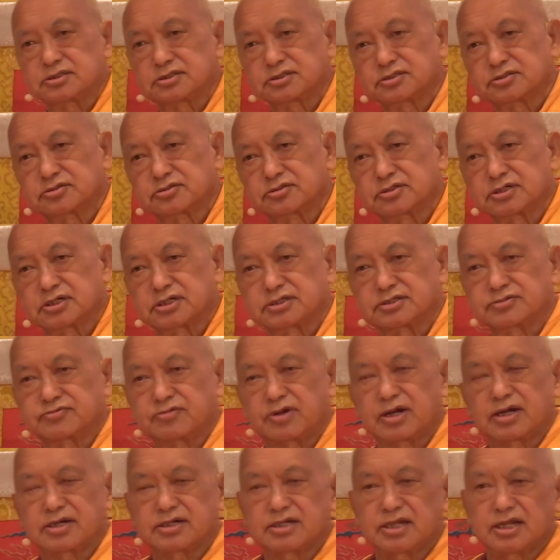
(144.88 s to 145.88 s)
So at
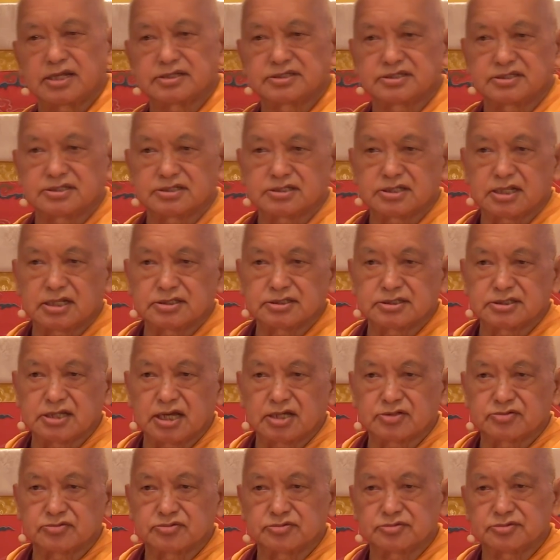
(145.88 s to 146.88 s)
Varanasi, the
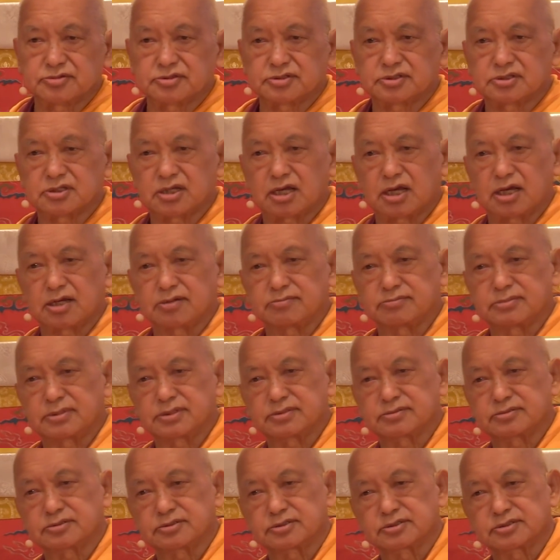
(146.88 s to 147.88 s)
sadhus
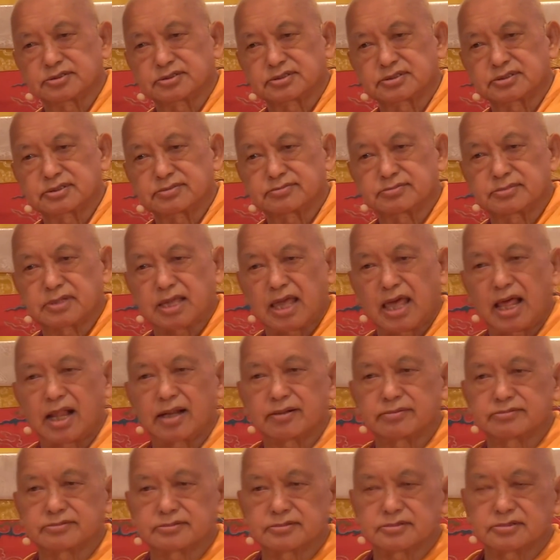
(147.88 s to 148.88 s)
some
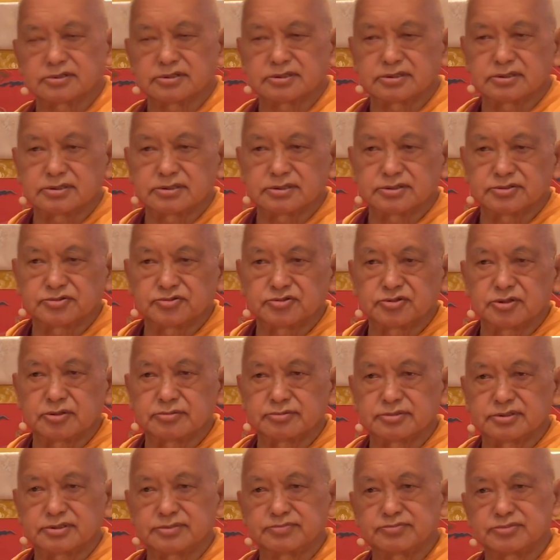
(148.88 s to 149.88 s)
help
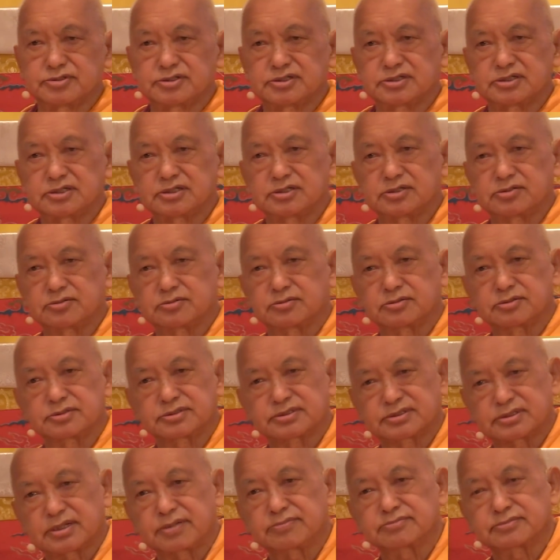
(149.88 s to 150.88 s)
served Rinpoche or
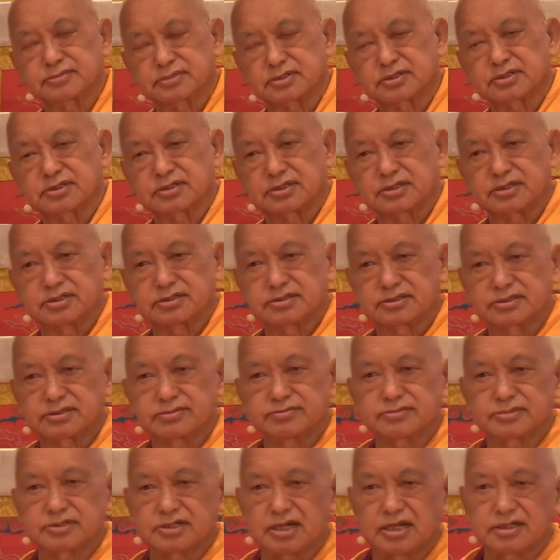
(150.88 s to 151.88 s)
something
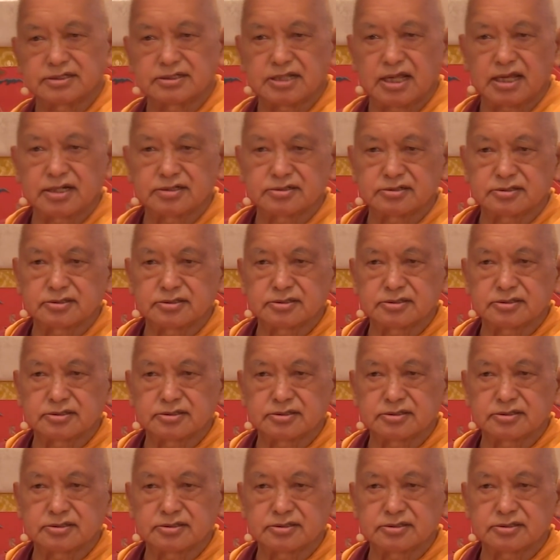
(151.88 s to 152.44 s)
like that.